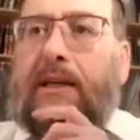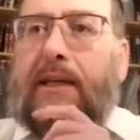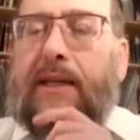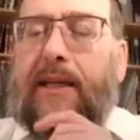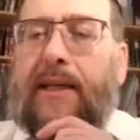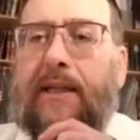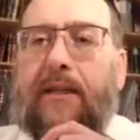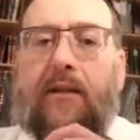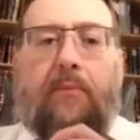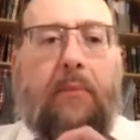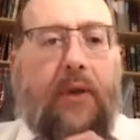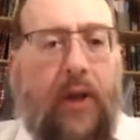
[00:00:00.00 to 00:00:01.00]
in
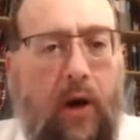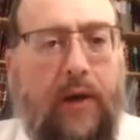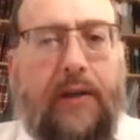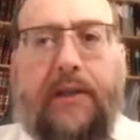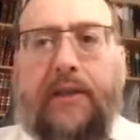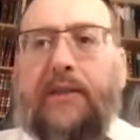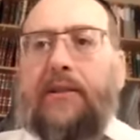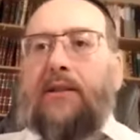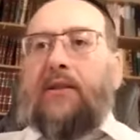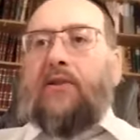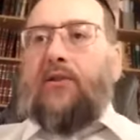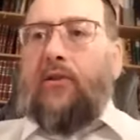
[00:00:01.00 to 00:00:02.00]
Menachos,
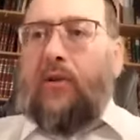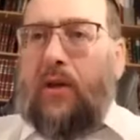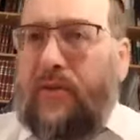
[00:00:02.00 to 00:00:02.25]
in the sugya